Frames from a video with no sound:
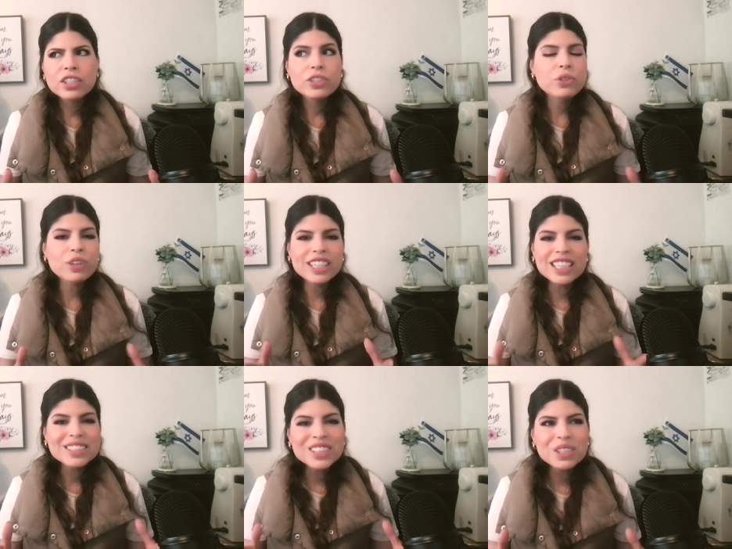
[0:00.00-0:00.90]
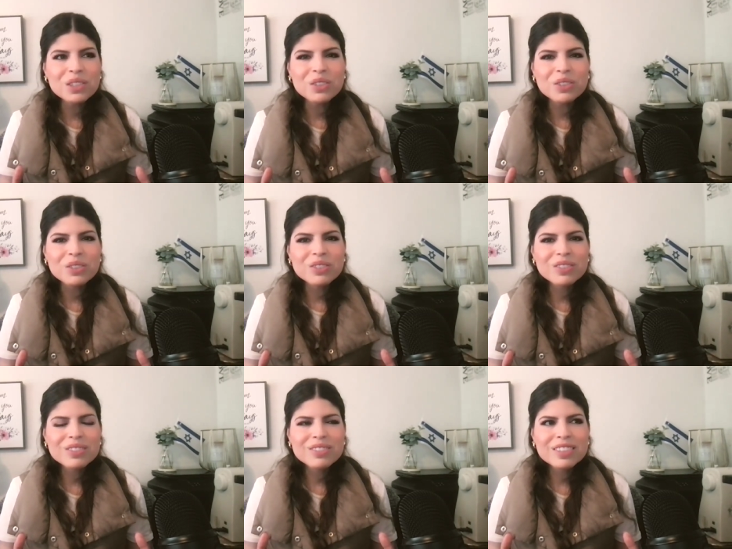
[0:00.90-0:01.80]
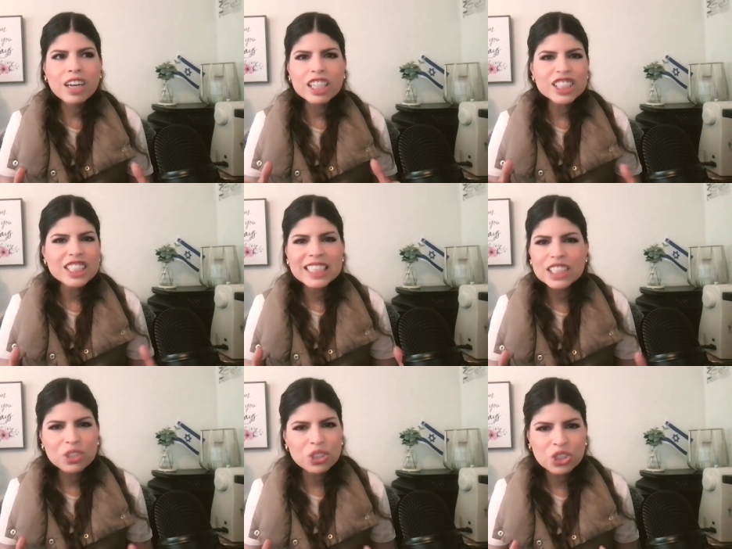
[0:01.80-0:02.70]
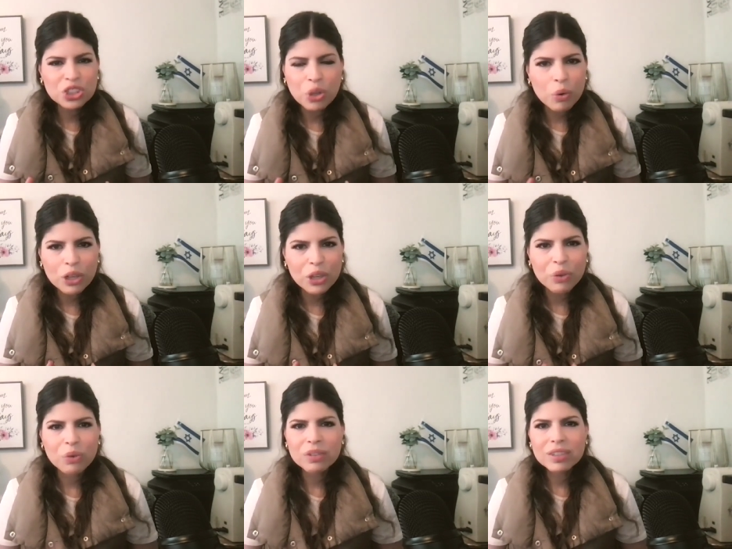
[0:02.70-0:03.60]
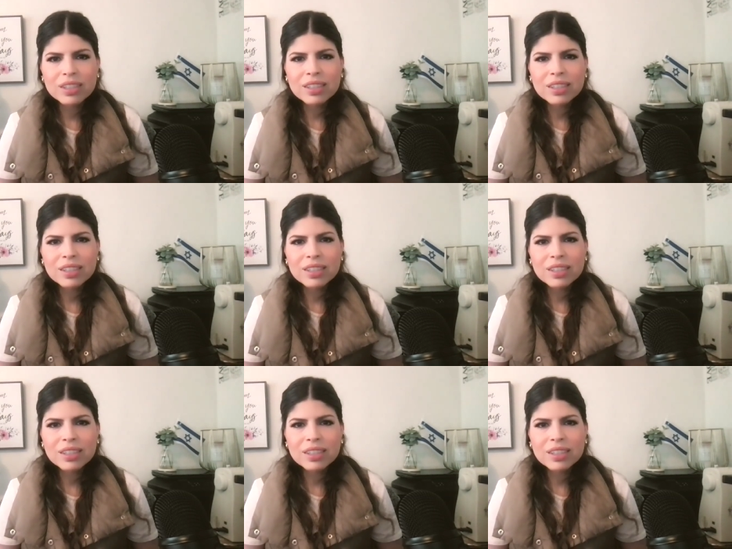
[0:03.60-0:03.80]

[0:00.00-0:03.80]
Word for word: You don't need to. God doesn't need to show you